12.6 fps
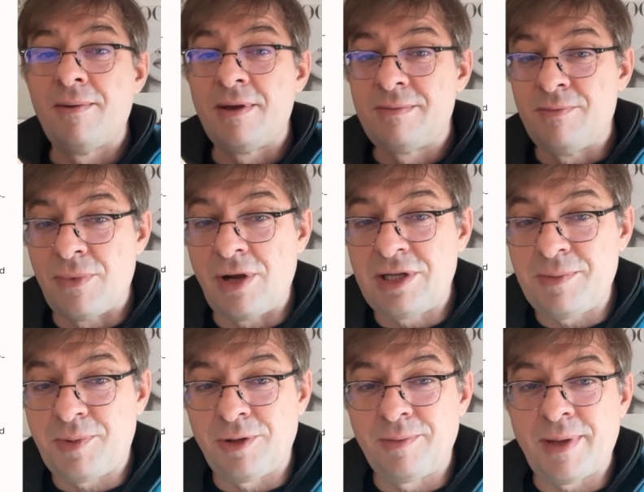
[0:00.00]

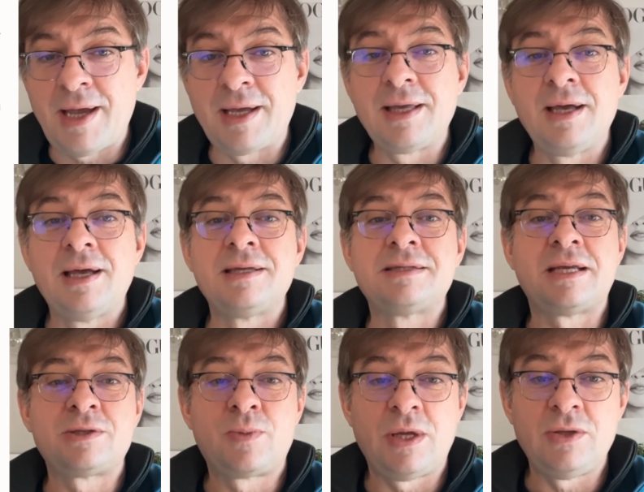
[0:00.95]
multiple bag,
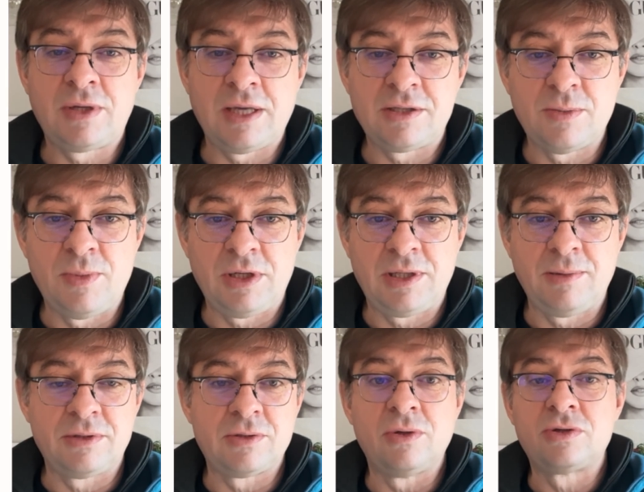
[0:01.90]
that's when you get
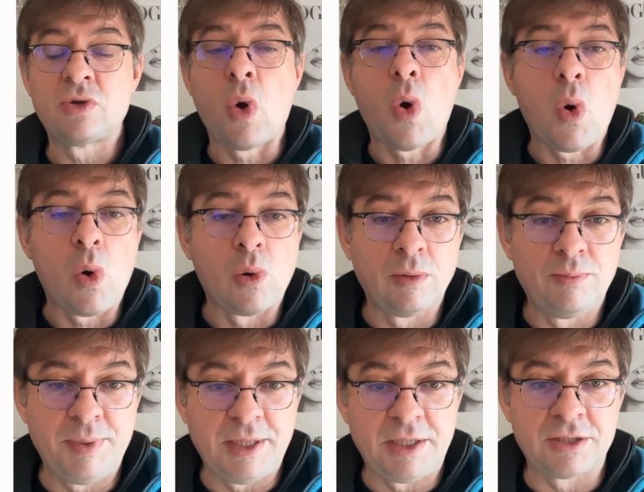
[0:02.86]
the whole
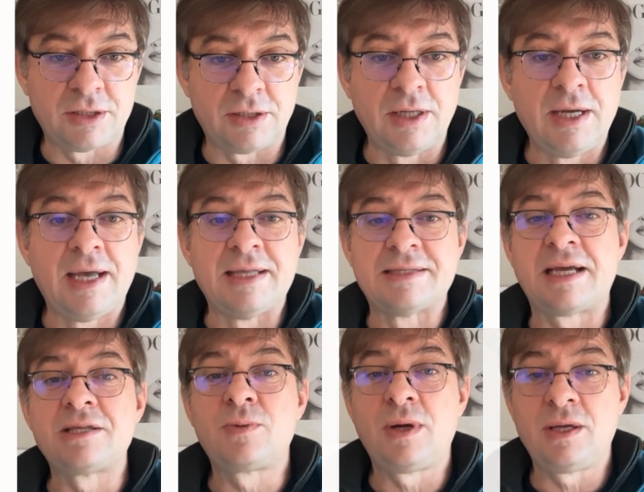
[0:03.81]
picture, and
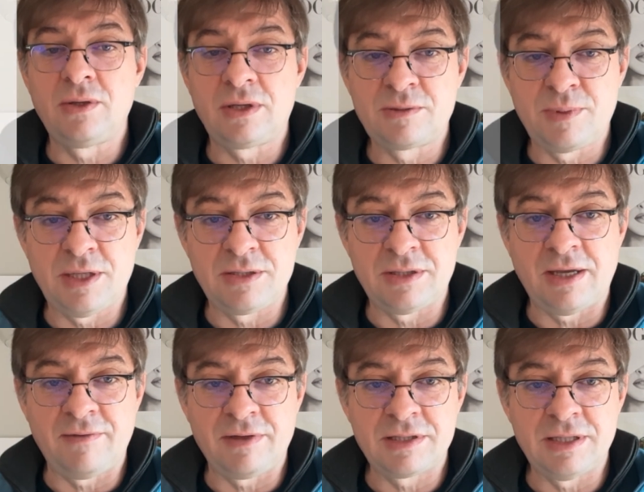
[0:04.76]
that's where you expand the
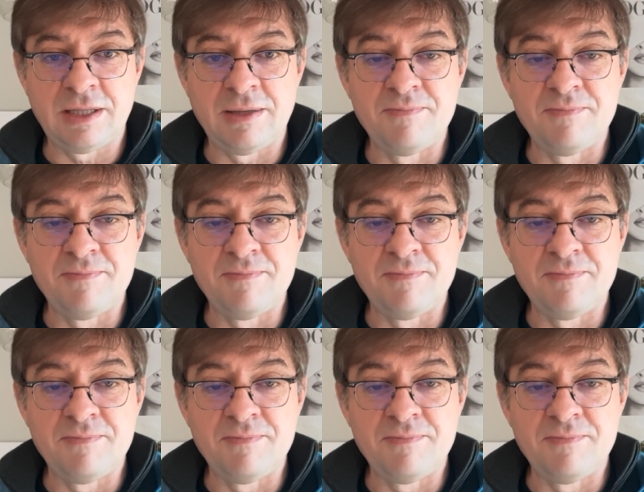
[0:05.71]
diversity.